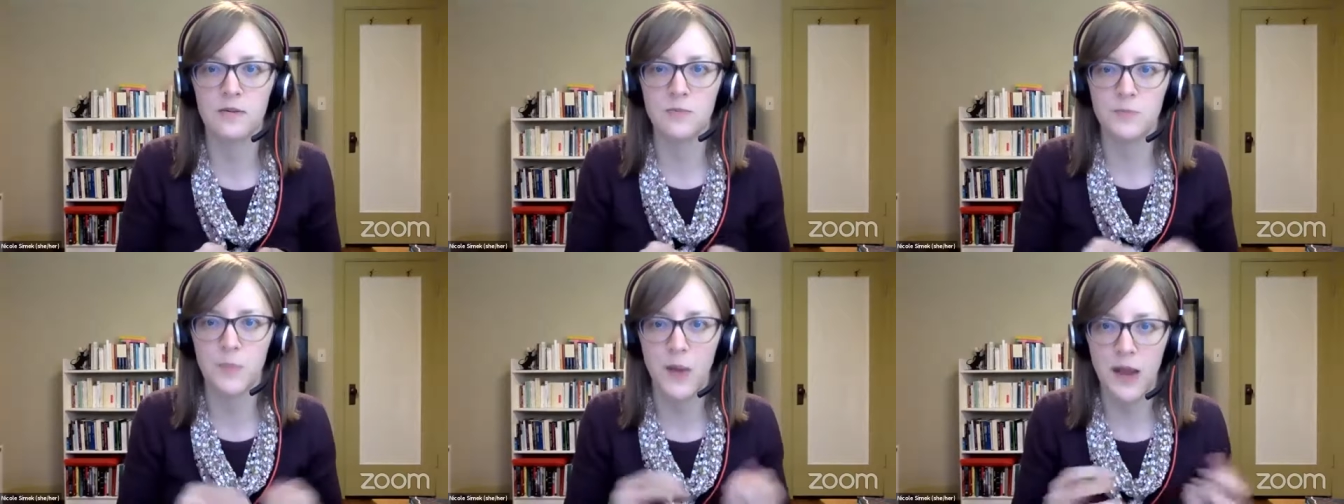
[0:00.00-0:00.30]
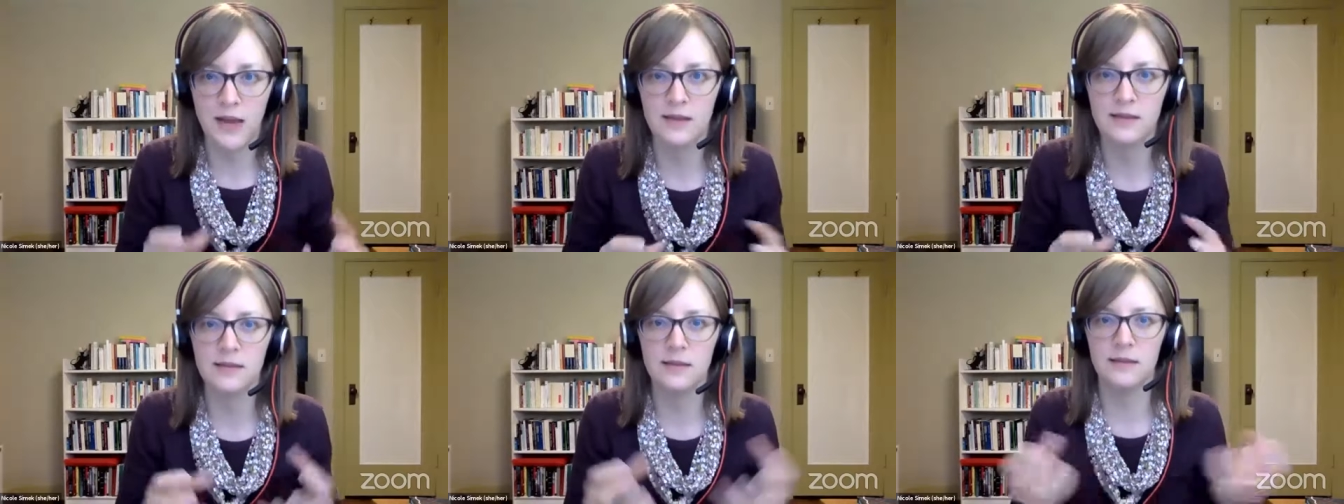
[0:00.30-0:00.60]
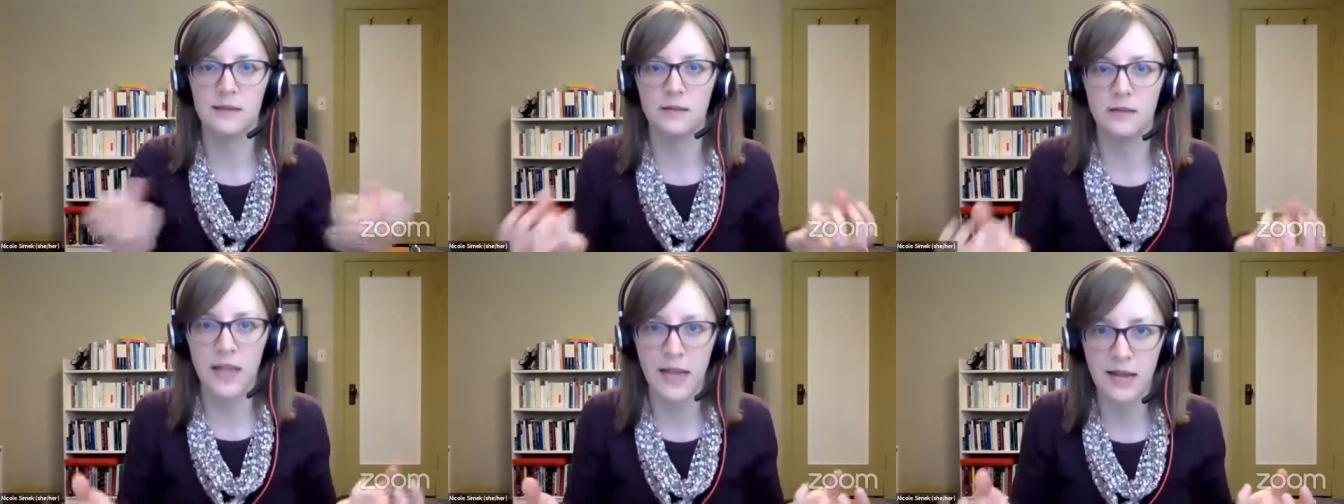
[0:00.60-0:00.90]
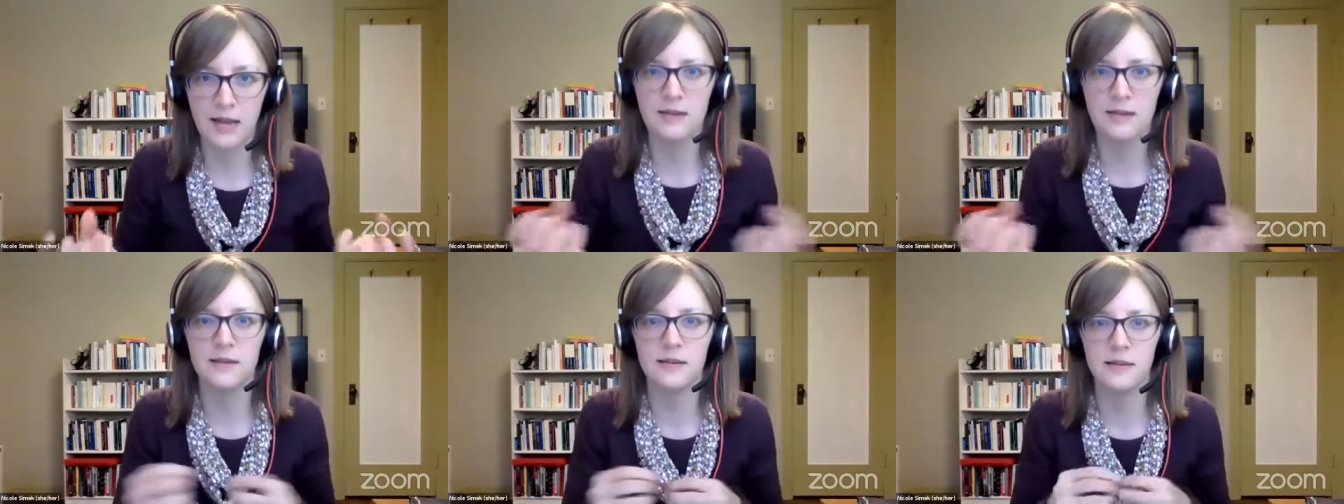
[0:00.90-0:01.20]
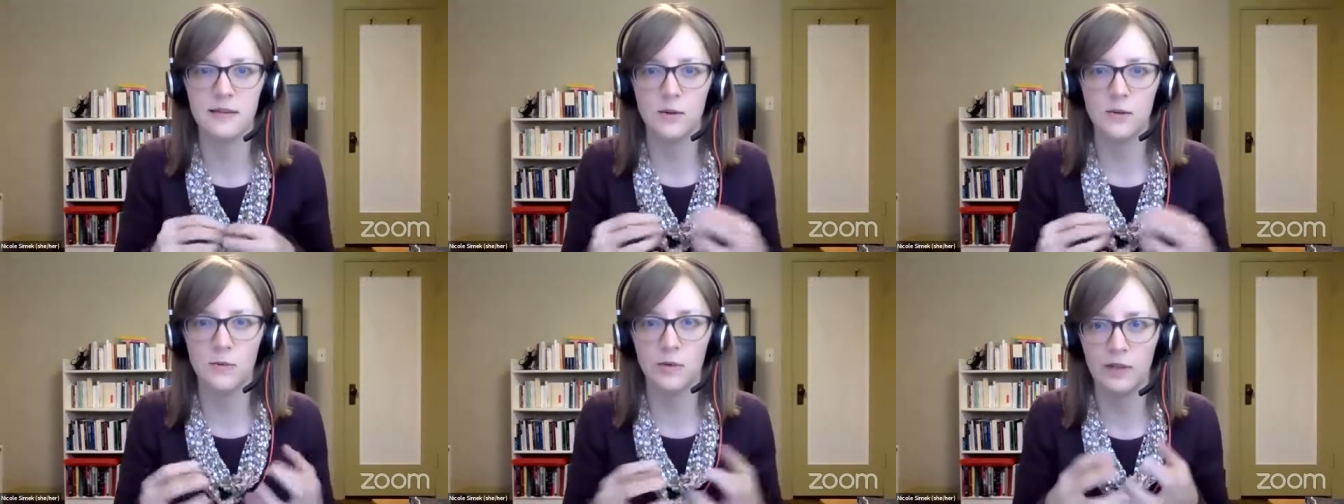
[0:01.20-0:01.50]
space and the land
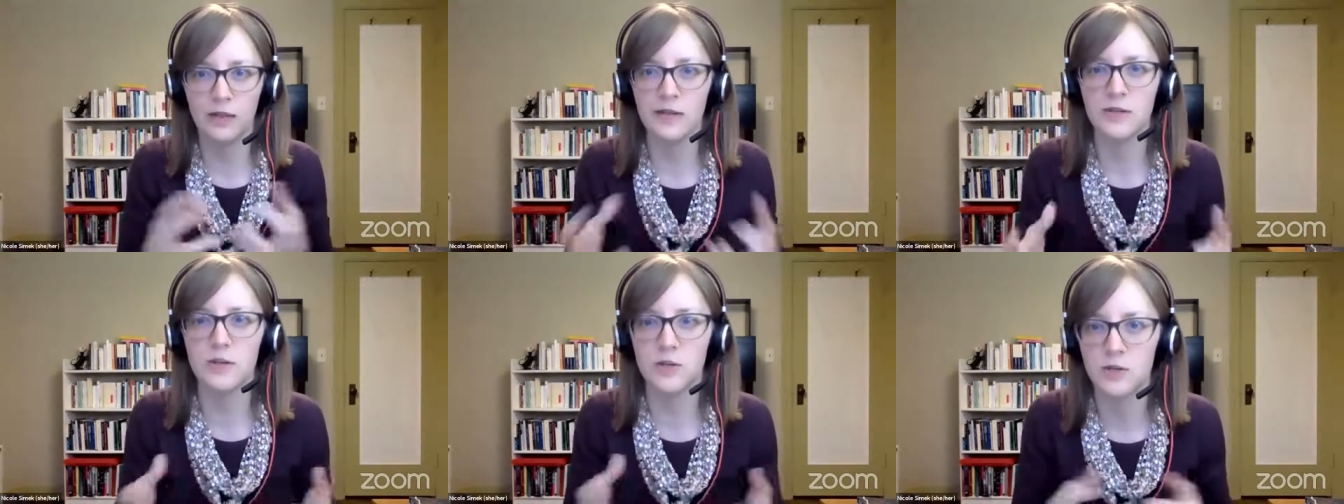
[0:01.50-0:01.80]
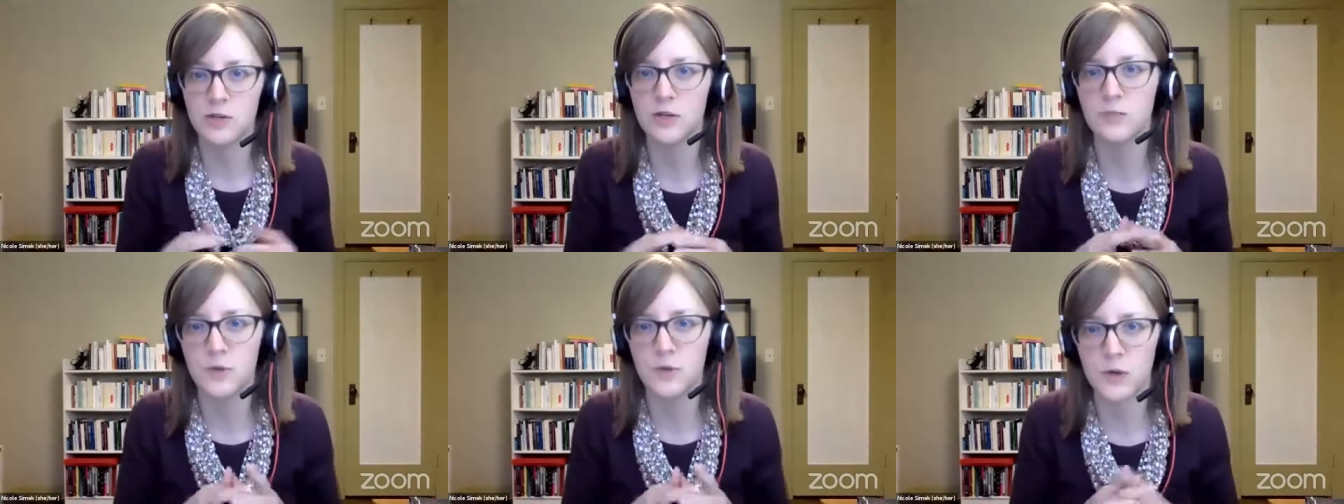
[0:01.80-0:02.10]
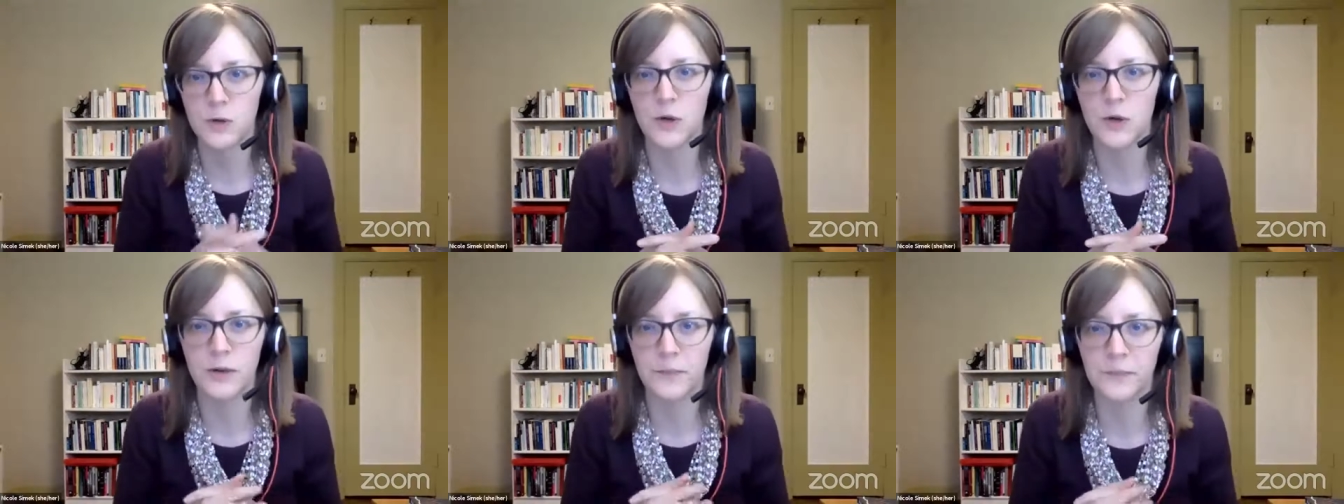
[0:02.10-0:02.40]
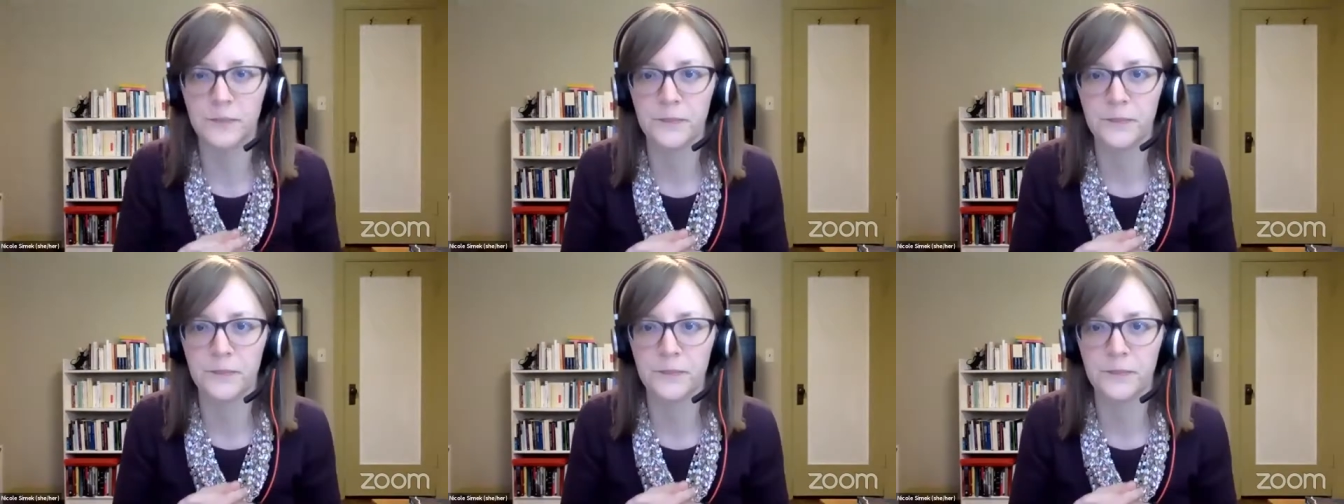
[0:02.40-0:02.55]
and their relationship to it.